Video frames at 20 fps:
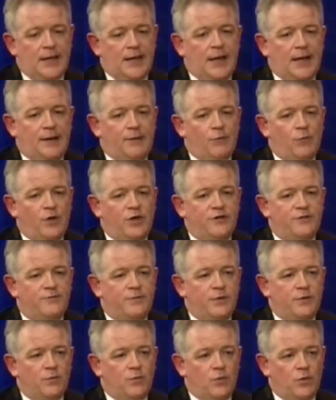And
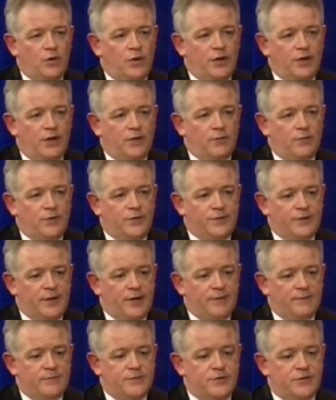we've been working with
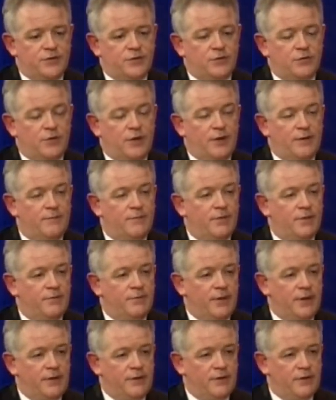them to
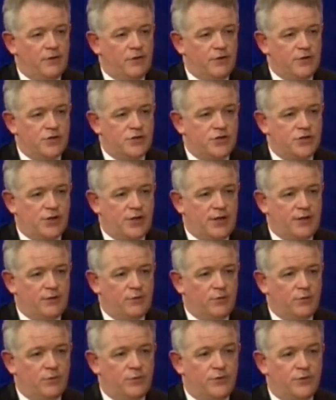implement the Knowledge
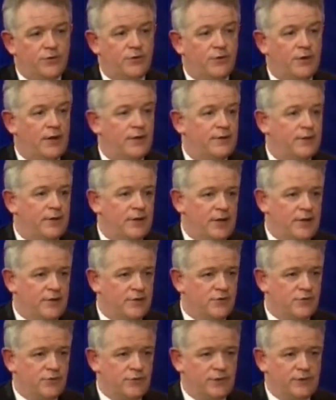Channel throughout the
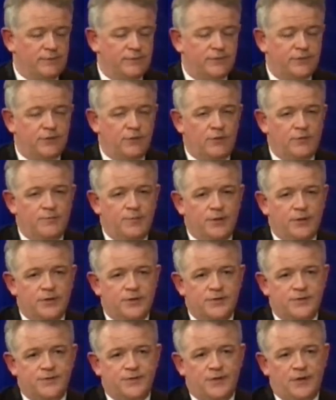country. So we've been
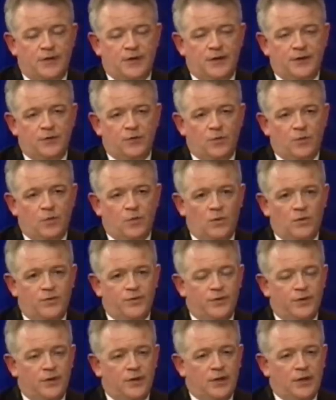as far
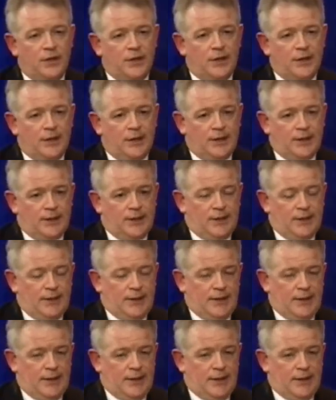north,
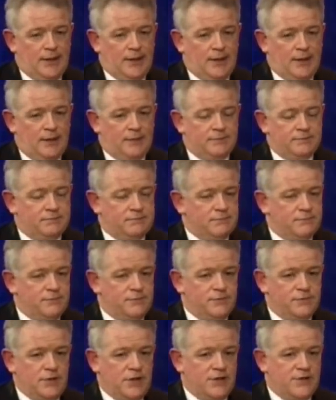
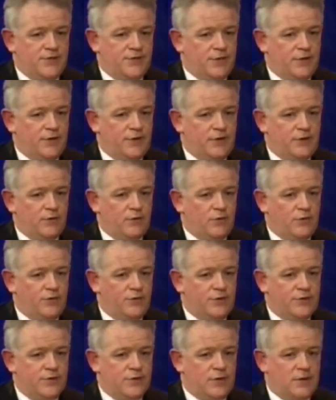as further
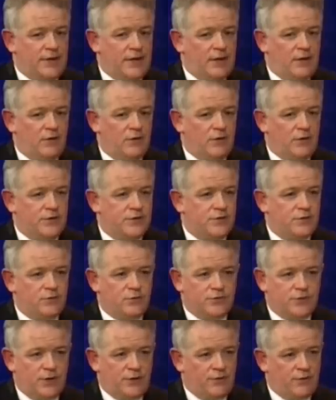north as Ilocos
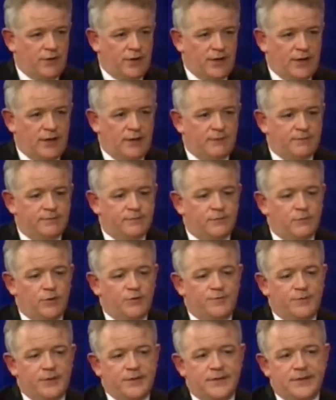Norte right up.
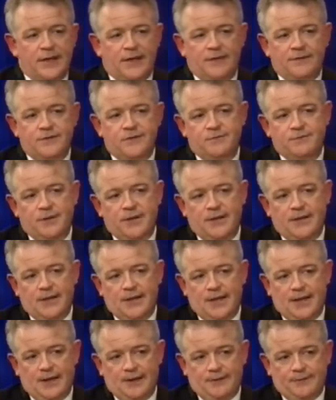We've been down to
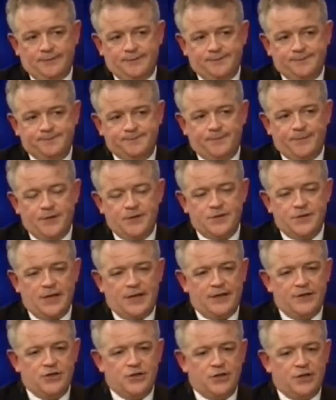Mindanao. So
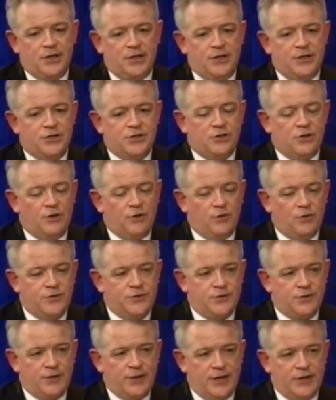education. And
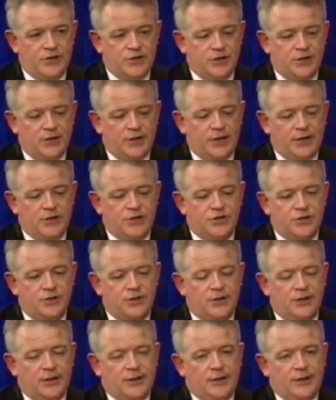also in
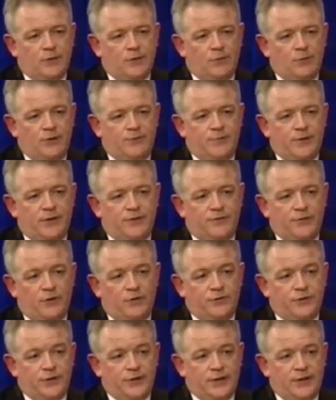education, we've been
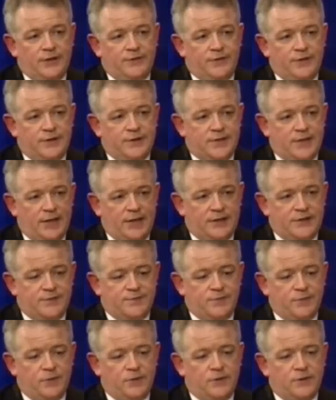involved in giving
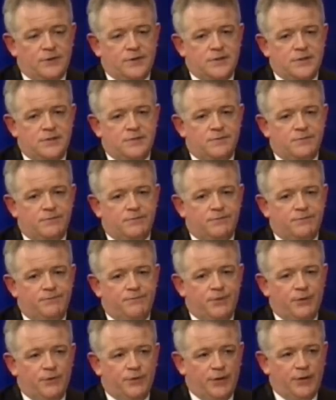textbooks,
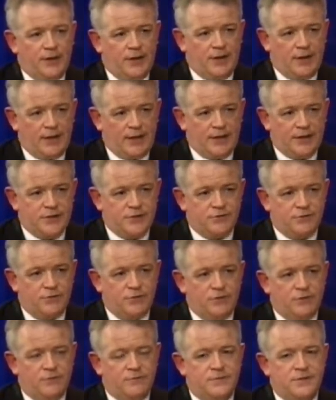building
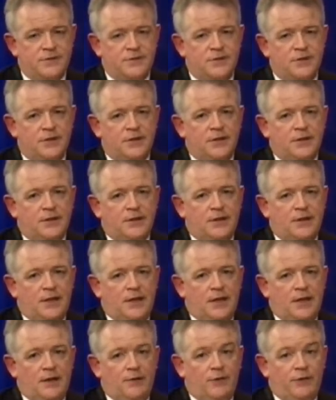classrooms.
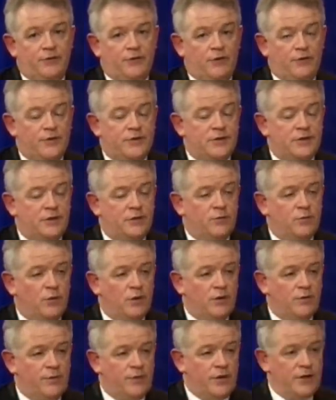We've obviously
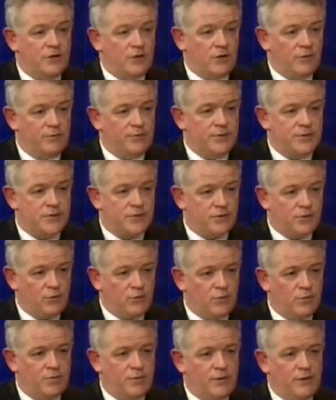worked with the Adopt the
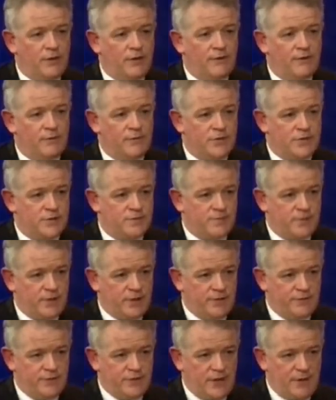School program, which is
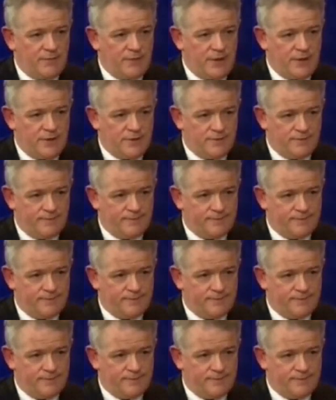part of DepEd.